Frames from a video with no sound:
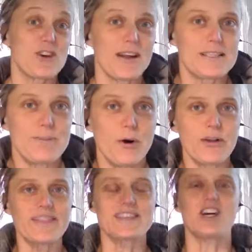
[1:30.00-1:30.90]

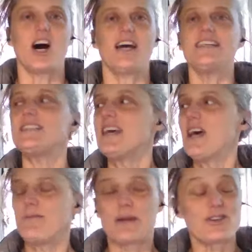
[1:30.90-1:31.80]
transporting the tires,
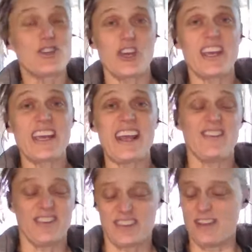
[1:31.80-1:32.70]
because you can get
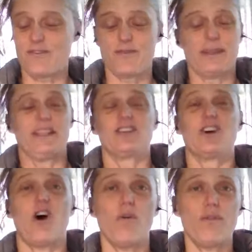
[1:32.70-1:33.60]
everything from little
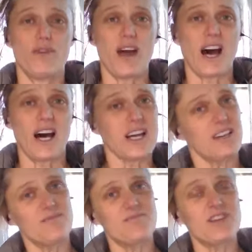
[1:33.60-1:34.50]
golf cart
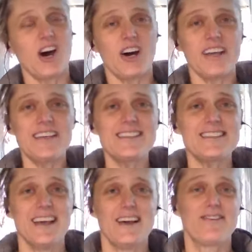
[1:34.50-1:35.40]
tires
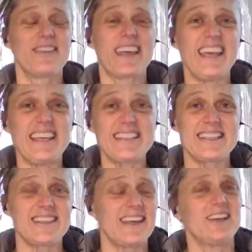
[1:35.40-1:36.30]
for the kids
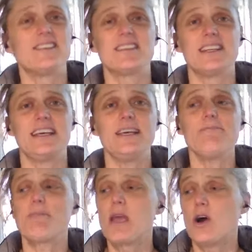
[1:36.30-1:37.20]
and the elderly
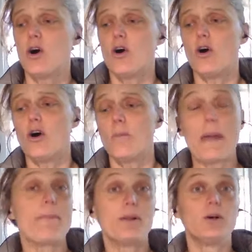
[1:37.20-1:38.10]
or
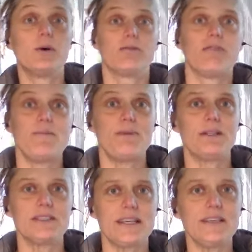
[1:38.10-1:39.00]
people who are
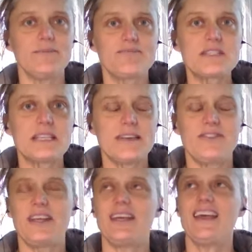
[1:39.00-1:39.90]
rebuilding to
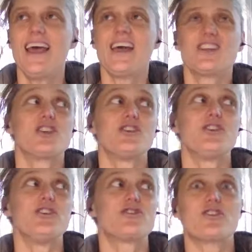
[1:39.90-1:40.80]
lifting
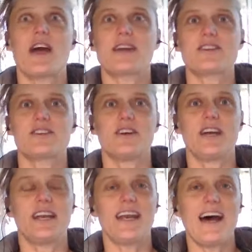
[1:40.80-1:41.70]
to tractor
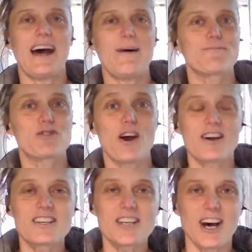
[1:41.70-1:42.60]
and
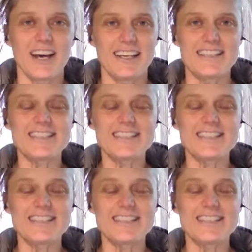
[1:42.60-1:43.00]
truck tires.